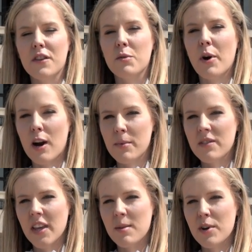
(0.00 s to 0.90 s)
of the
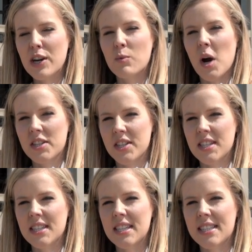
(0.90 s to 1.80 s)
Department of Labor in
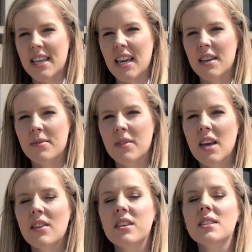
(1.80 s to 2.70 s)
Washington, D.C.
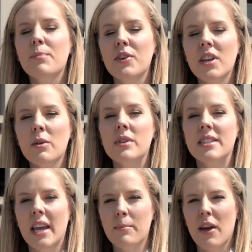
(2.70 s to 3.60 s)
This building
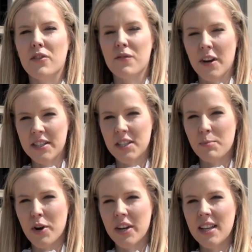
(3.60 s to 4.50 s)
was named after
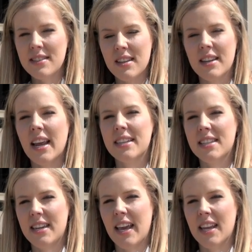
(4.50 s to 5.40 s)
Frances Perkins in
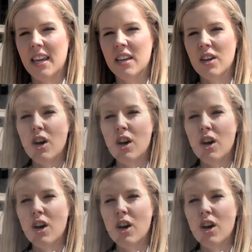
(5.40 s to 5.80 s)
1980.